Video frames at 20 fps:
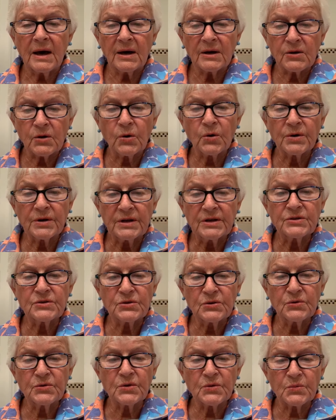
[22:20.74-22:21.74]
according
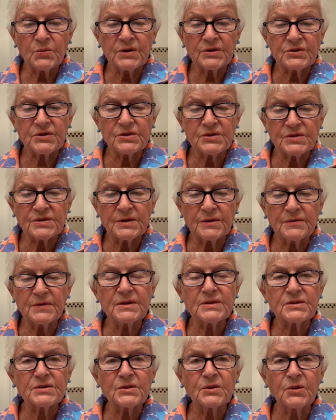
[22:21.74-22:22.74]
to the riches of
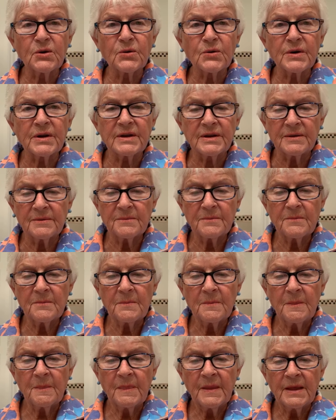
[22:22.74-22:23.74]
his glory,
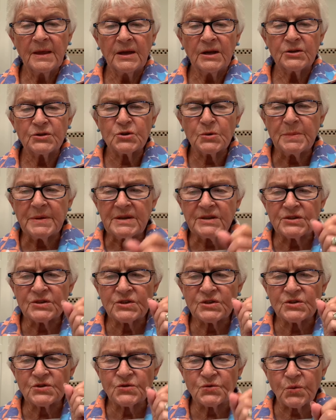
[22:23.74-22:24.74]
to be
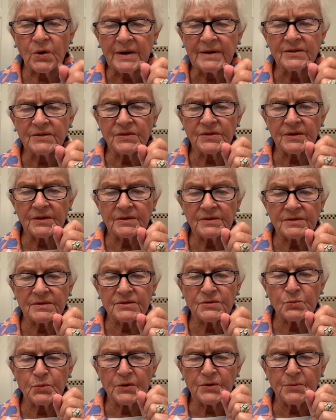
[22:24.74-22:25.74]

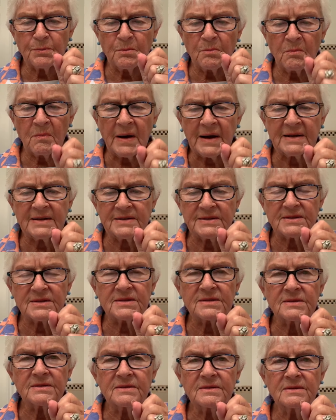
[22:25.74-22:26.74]
strengthened with
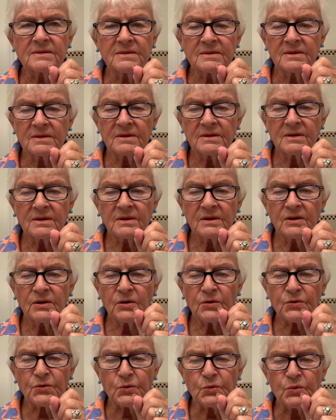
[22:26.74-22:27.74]
might
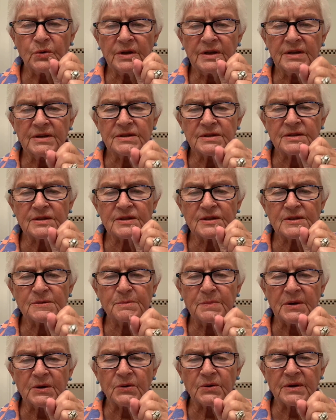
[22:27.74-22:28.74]
through his
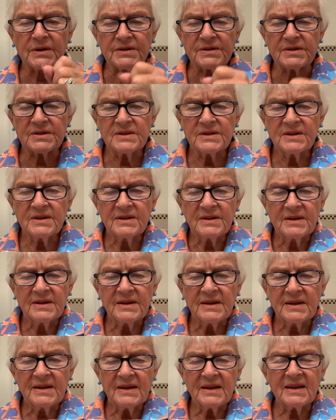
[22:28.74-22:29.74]
Spirit
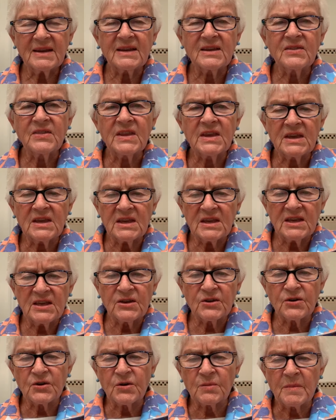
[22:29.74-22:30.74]
in the
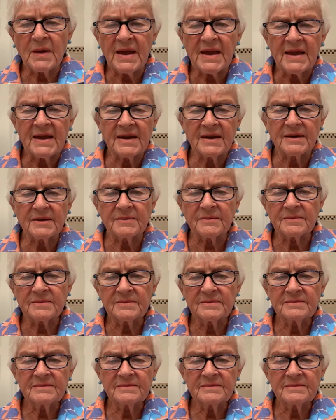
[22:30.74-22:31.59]
inner man,